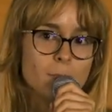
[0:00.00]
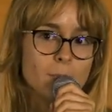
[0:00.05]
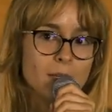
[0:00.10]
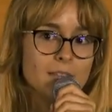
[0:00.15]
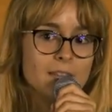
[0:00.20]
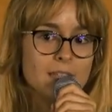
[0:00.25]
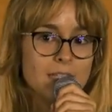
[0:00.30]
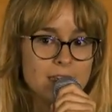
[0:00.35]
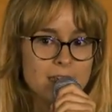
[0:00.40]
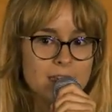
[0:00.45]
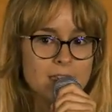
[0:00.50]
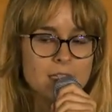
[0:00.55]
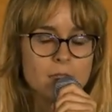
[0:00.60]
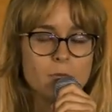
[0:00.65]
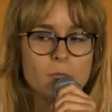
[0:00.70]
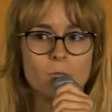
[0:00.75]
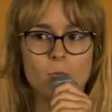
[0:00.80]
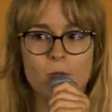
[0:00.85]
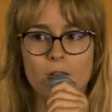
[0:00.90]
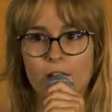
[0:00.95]
But this,
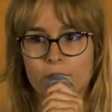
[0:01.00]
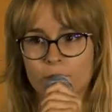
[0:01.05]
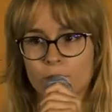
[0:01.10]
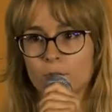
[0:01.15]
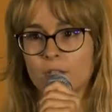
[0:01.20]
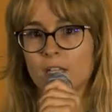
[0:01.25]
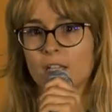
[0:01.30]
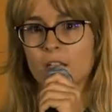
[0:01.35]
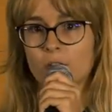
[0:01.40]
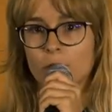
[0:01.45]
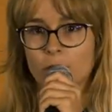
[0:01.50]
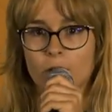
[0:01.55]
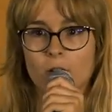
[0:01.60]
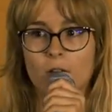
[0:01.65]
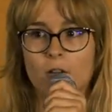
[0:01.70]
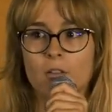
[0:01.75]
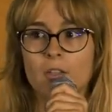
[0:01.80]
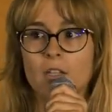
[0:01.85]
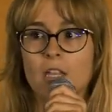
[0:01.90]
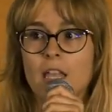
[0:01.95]
we have to take into
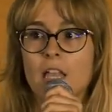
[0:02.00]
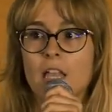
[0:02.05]
account